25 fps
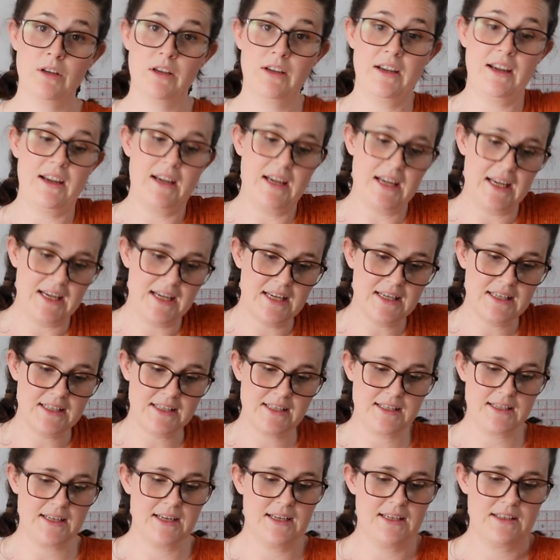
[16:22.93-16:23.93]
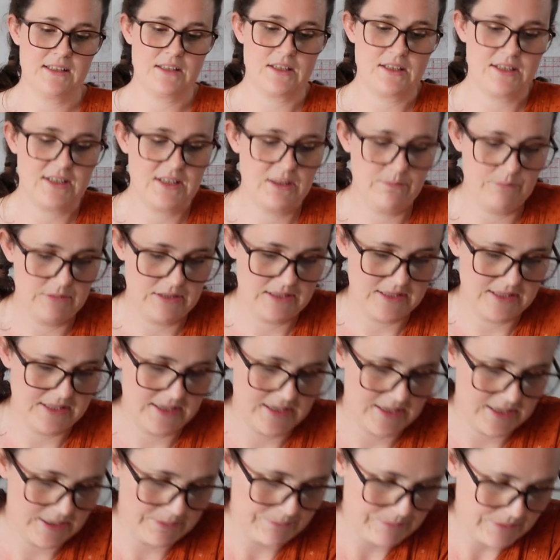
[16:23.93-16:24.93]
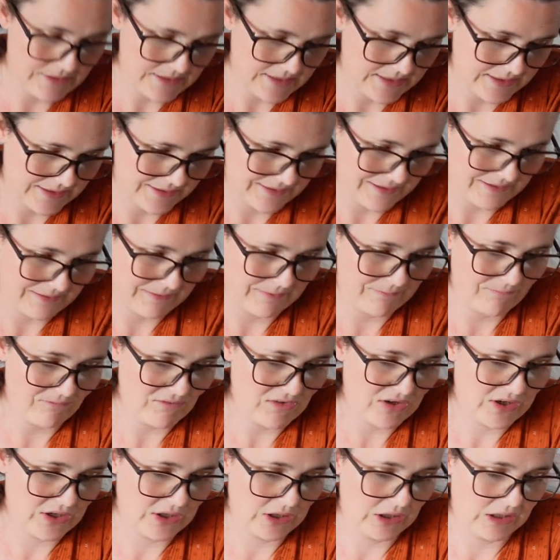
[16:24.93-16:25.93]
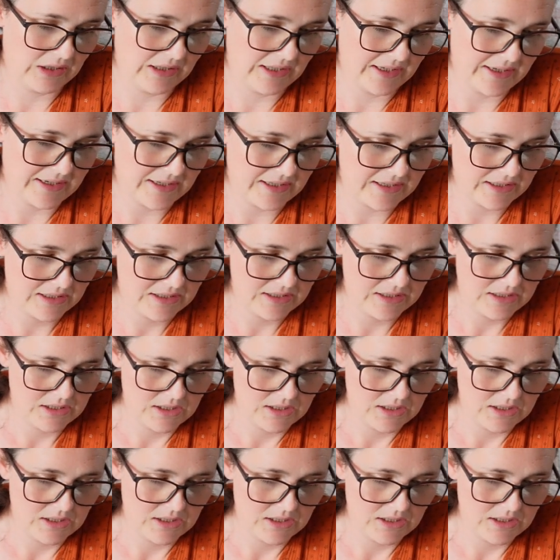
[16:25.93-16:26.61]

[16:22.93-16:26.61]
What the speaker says: It is getting to summertime, and I feel like